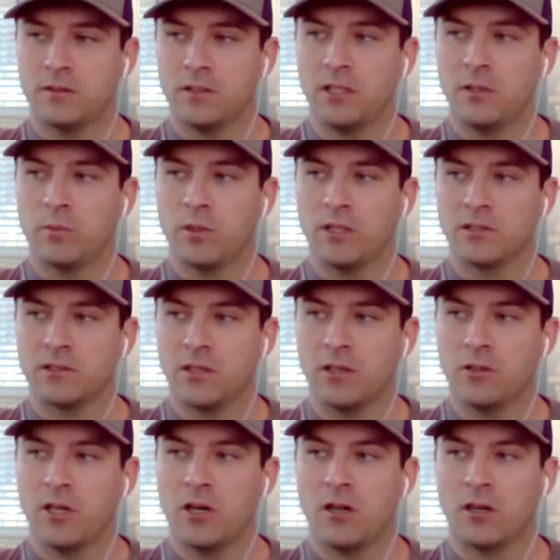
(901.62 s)
a neat place to go.
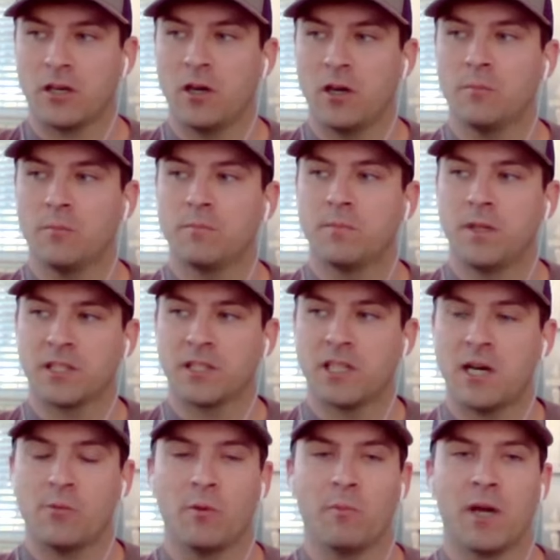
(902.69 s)
Y'all to come next
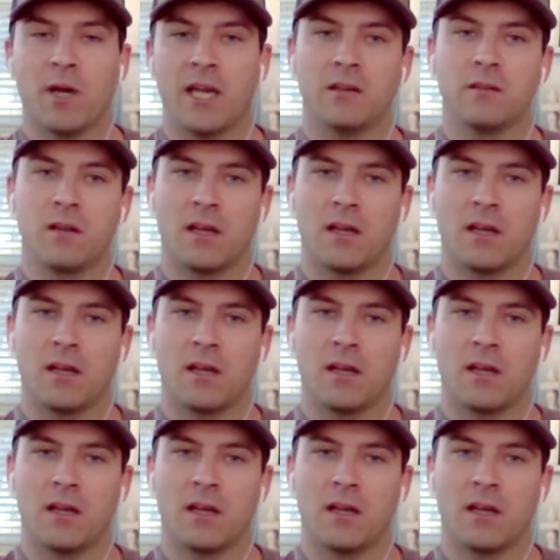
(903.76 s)
time we band.